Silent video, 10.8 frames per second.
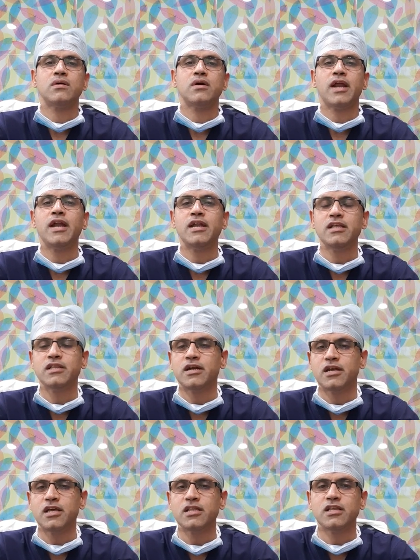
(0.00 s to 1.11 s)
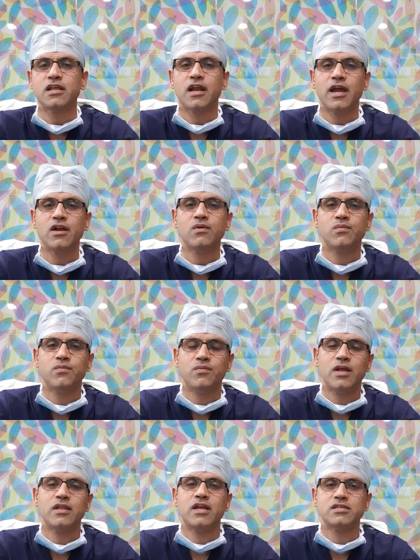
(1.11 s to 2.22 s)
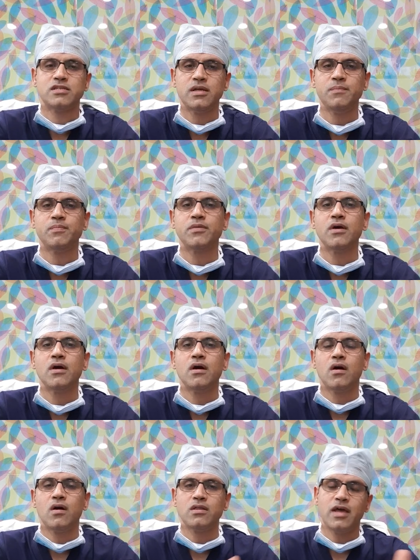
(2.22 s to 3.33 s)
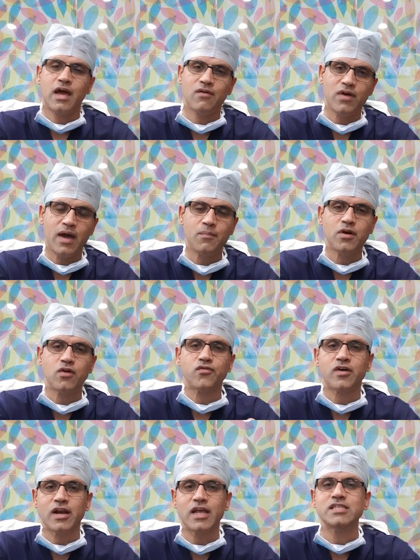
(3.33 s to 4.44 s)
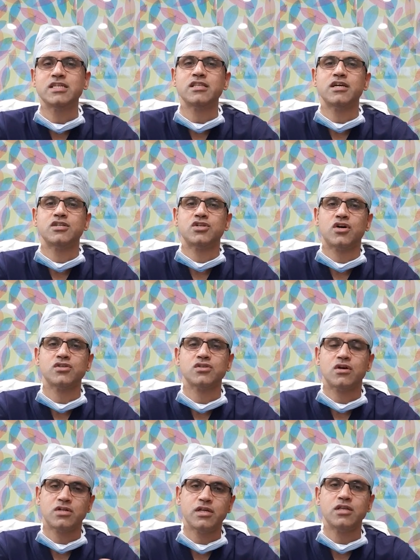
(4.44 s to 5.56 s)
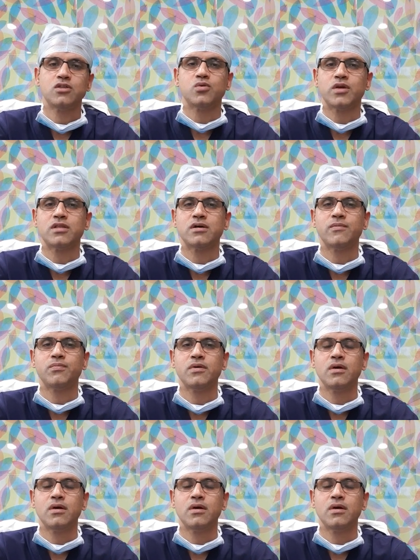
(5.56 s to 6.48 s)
grinding their teeth in the night while they are asleep, or they have a habit of clenching their jaws or teeth together,